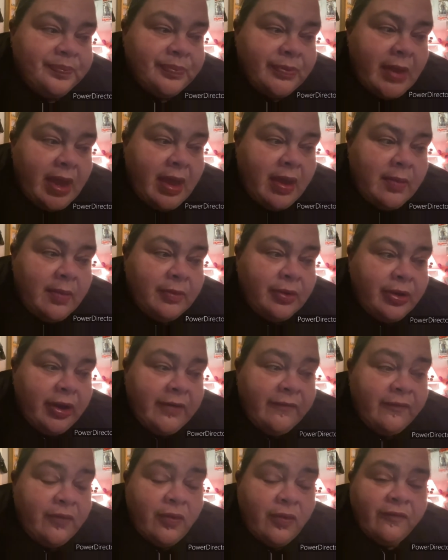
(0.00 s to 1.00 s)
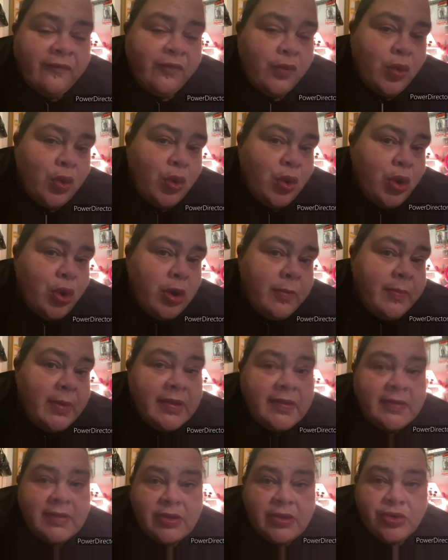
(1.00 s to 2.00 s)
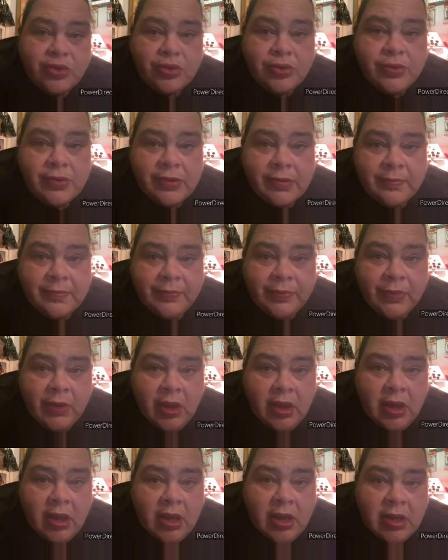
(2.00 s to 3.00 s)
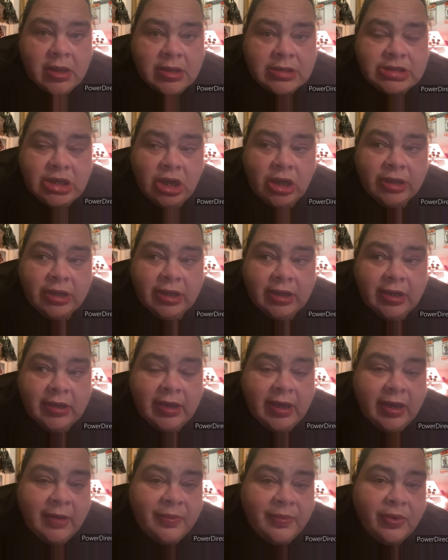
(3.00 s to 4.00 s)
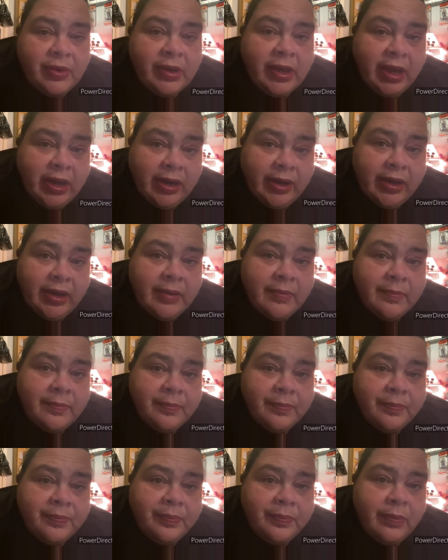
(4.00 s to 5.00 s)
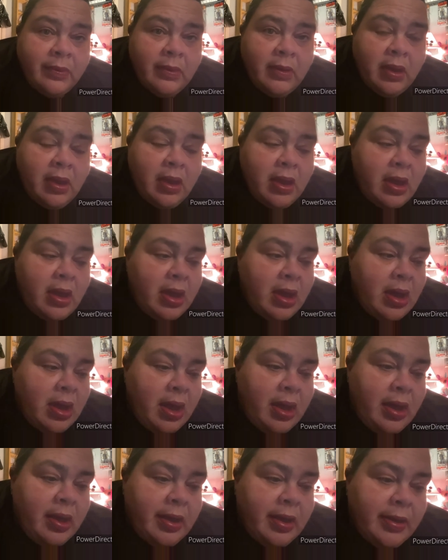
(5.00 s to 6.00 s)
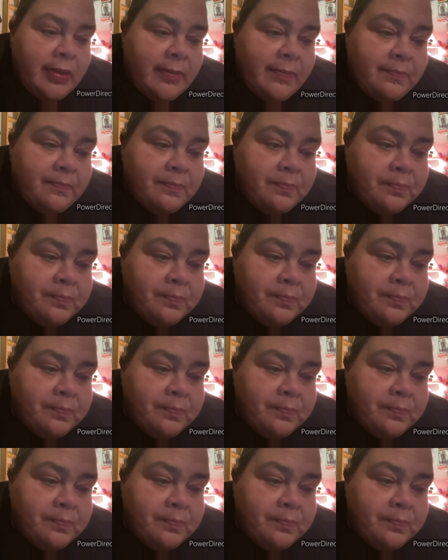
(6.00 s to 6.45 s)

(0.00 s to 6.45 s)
I'm grateful for my sisters, Tanya and April and Carrie. I